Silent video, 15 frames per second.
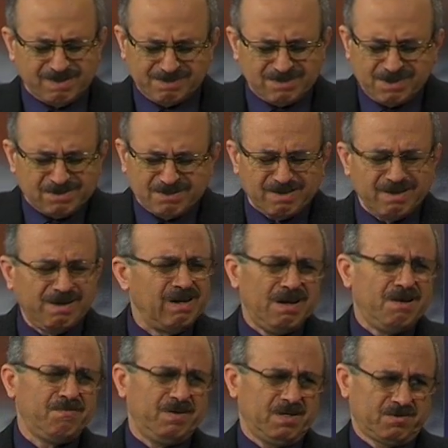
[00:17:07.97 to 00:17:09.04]
just
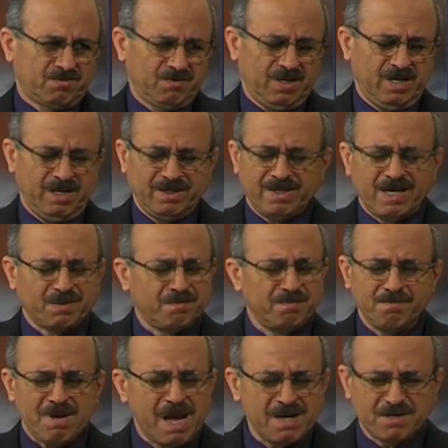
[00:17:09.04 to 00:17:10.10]
leave it really. That
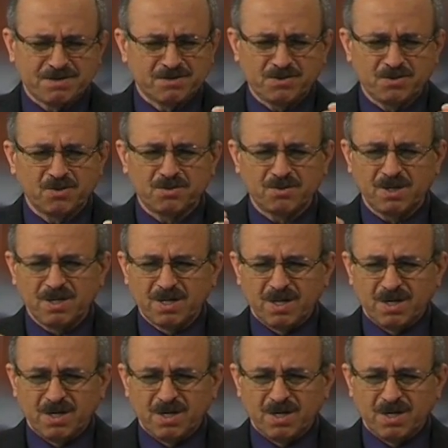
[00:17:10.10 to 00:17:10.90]
makes your,